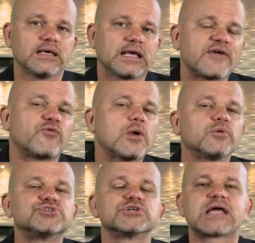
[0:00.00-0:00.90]
If we
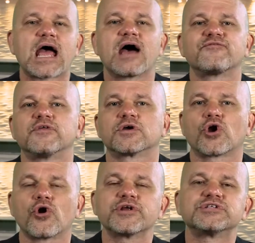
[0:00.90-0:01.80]
would just have the
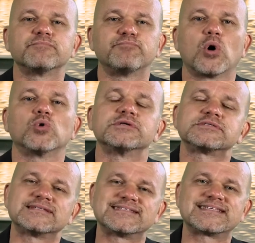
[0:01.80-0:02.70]
courage and boldness
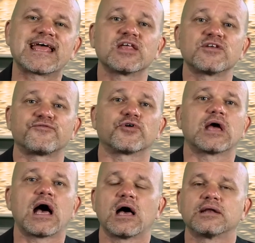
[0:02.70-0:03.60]
to stand for
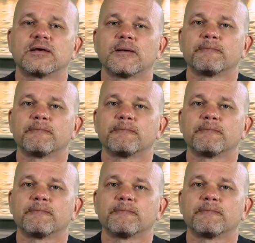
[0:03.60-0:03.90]
God,